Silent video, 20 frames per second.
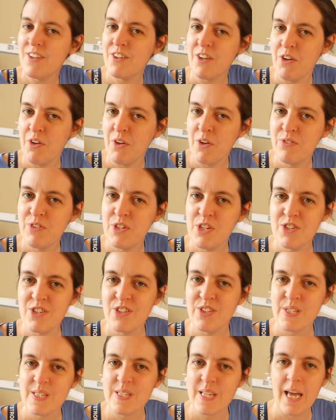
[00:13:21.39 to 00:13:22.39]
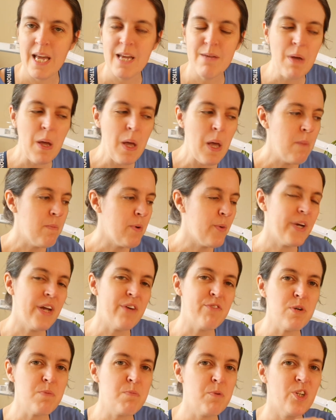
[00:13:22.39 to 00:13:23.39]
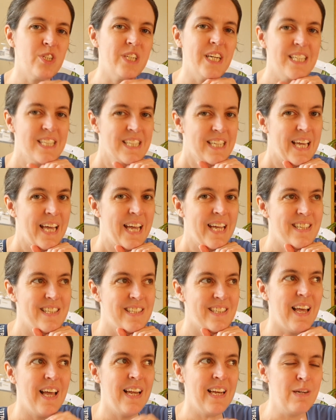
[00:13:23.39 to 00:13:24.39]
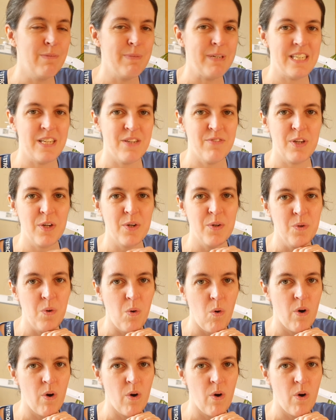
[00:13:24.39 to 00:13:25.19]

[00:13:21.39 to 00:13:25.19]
I don't know if you do the same, but whenever a project gets a little bit difficult,